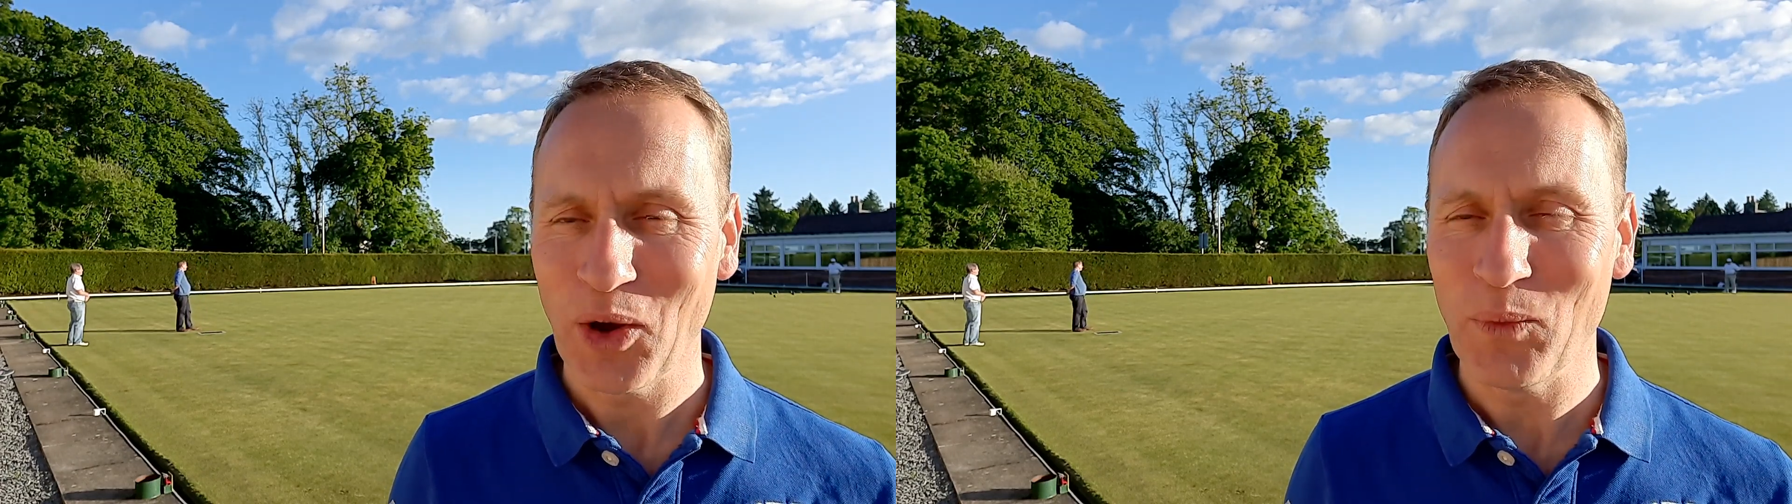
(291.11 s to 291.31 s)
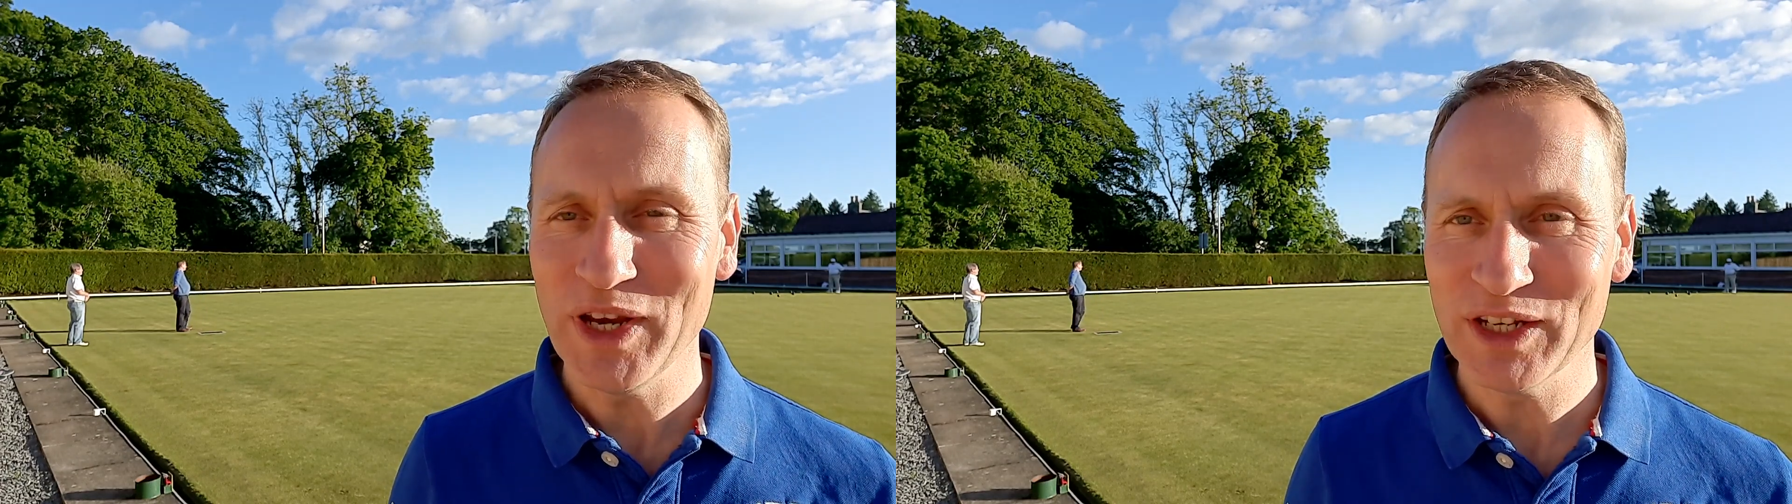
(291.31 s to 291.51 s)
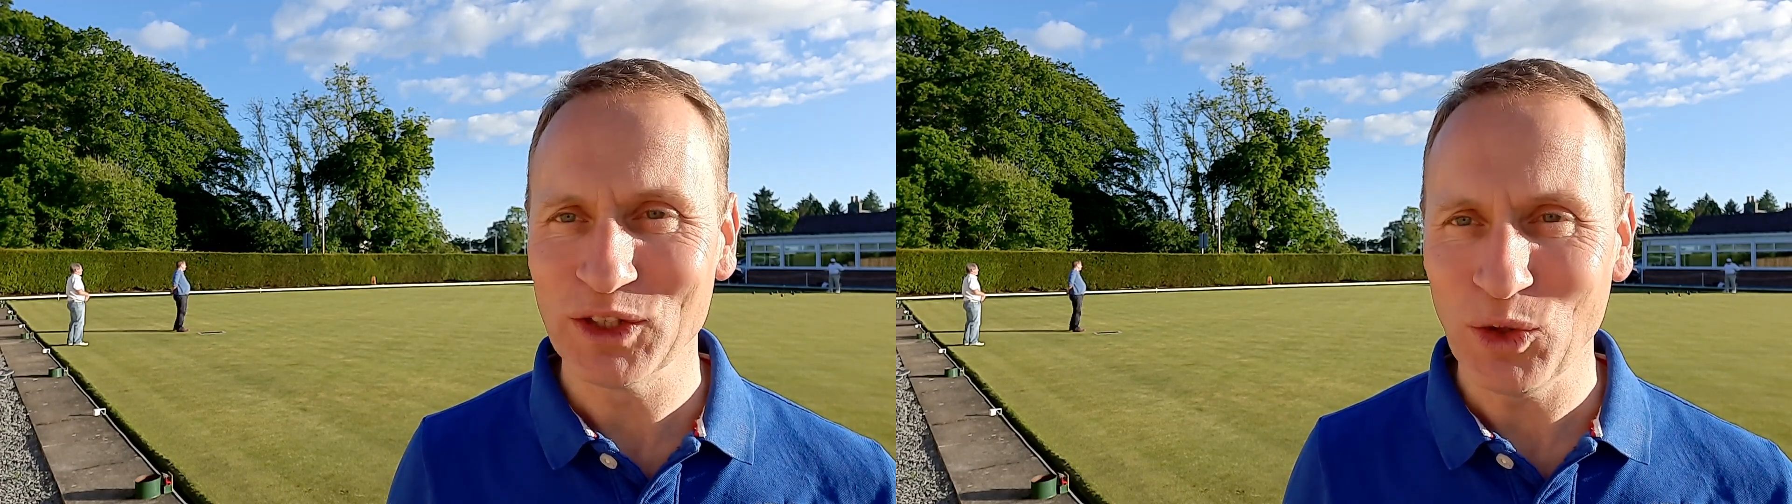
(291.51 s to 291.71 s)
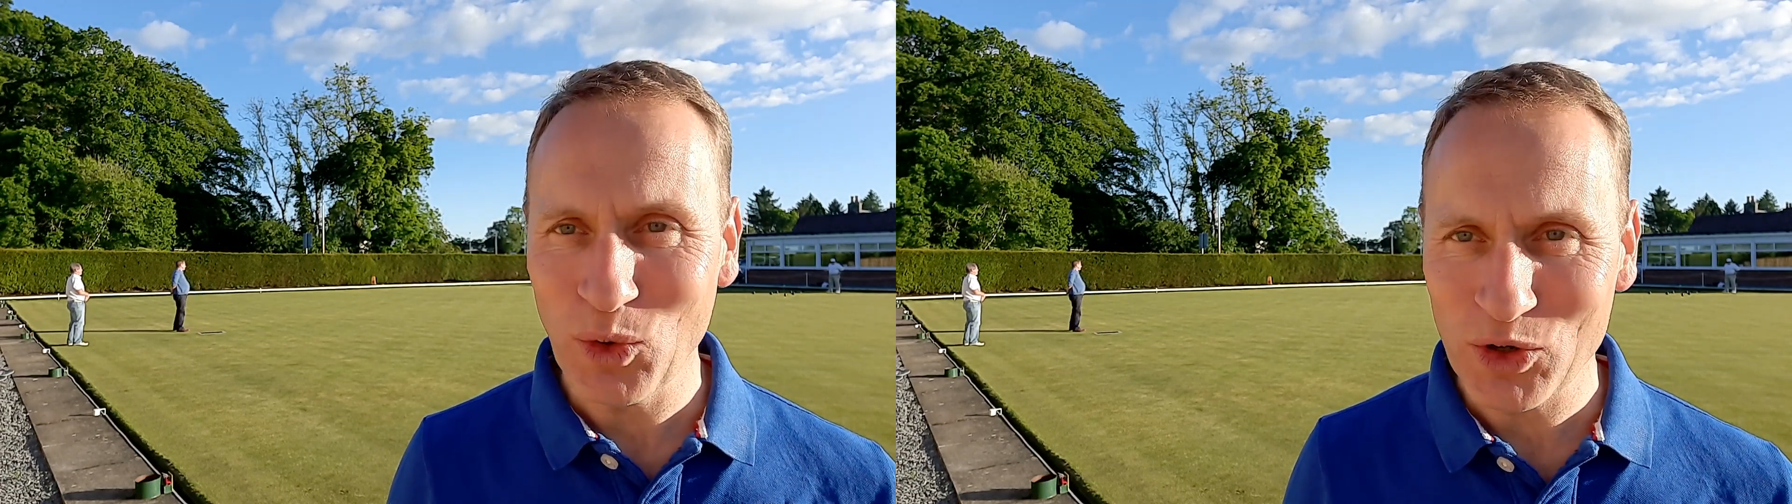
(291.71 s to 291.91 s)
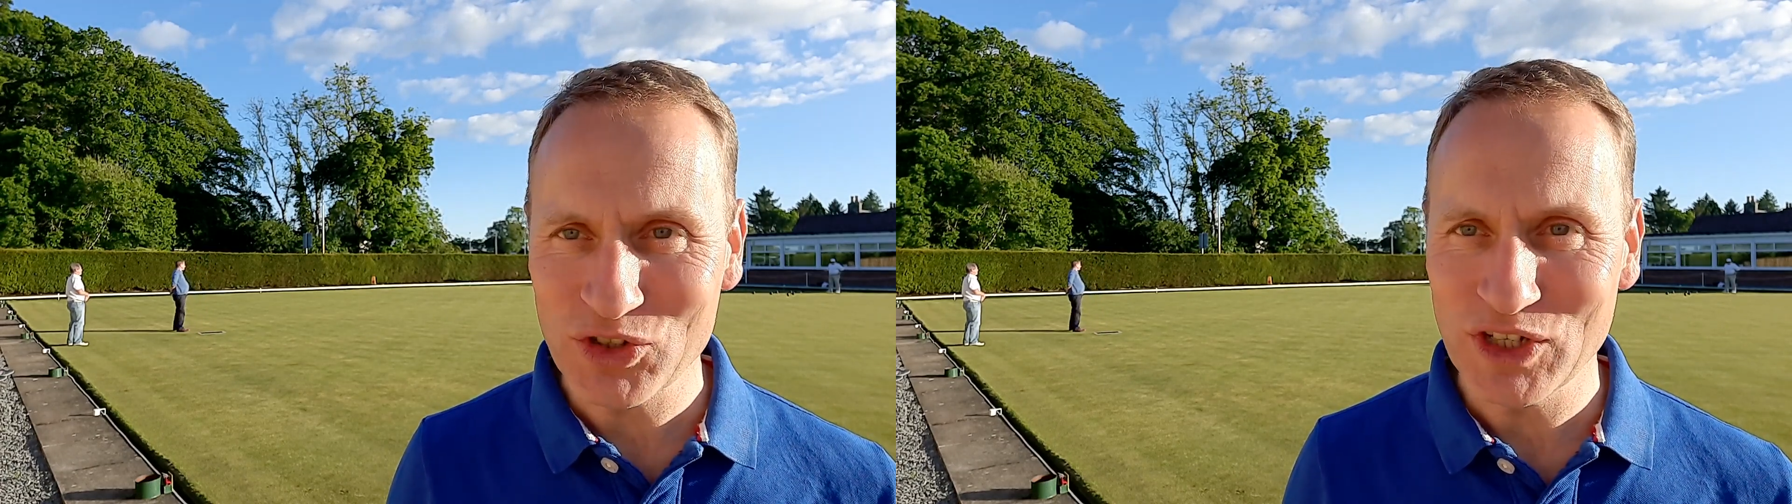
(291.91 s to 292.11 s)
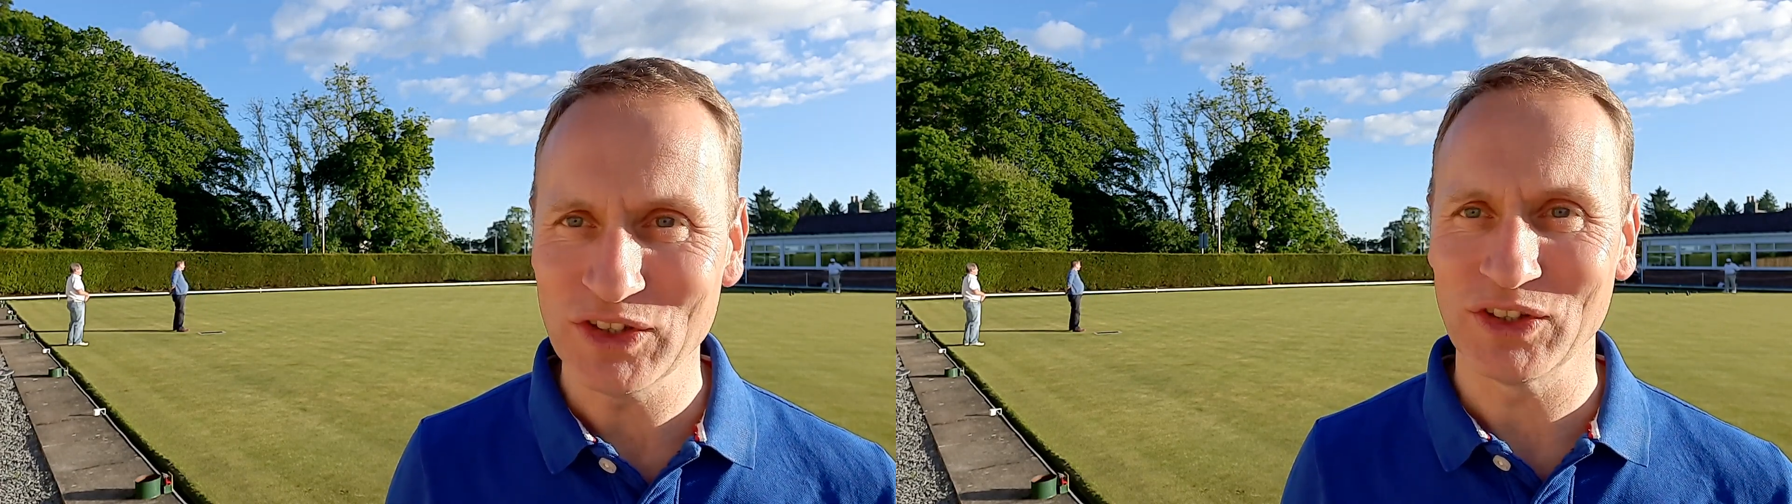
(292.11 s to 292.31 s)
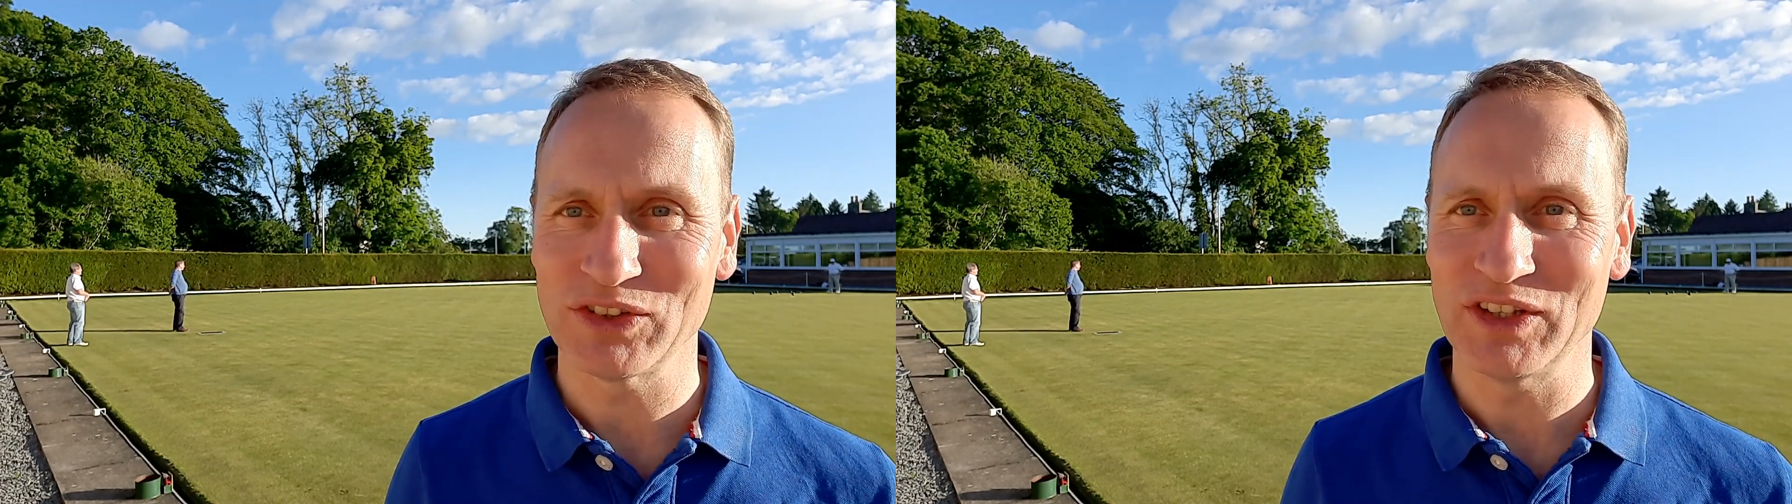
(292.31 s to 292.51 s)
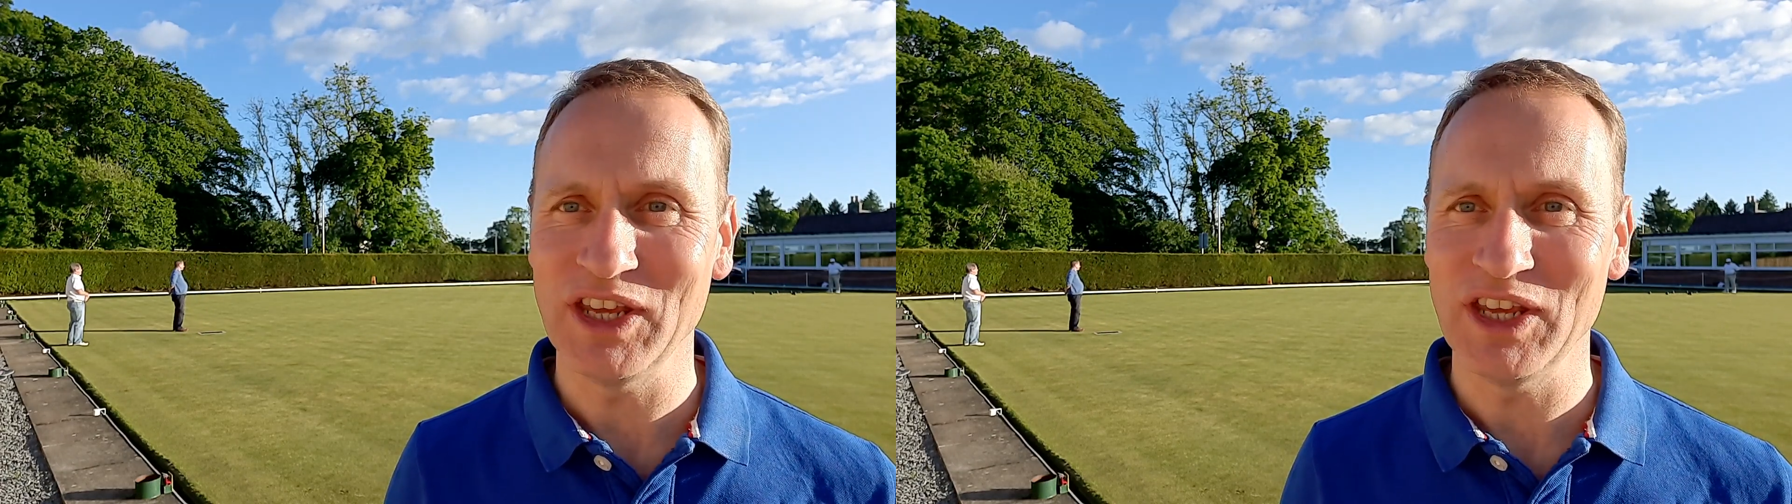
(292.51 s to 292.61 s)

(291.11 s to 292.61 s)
We need the Lord Jesus to